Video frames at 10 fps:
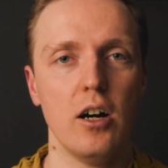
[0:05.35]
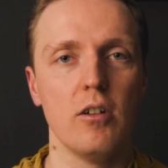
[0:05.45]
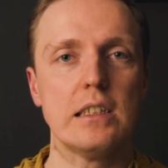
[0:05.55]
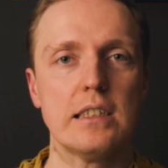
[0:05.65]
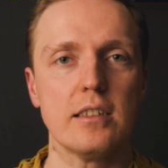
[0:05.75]

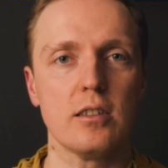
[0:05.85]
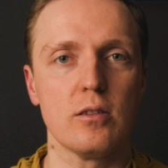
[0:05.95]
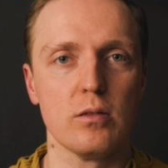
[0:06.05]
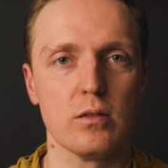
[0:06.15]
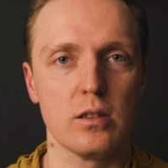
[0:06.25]
or it is
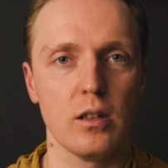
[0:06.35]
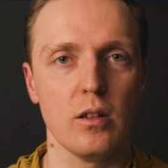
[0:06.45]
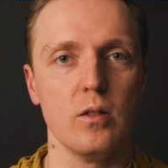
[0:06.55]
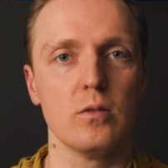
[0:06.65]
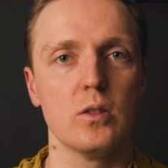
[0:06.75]
too
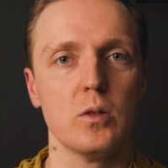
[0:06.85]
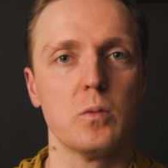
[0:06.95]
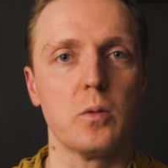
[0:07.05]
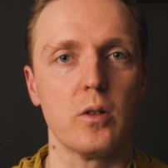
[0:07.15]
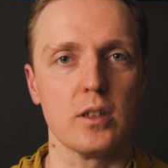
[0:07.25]
slow to
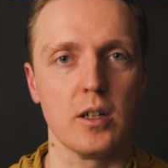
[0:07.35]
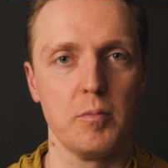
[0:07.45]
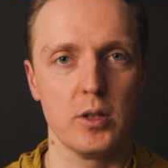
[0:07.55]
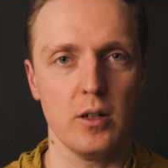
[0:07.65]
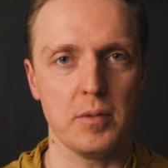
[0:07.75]
work
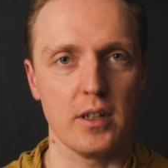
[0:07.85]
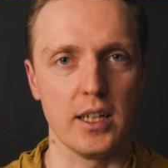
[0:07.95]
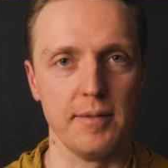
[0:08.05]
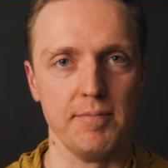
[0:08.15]
properly?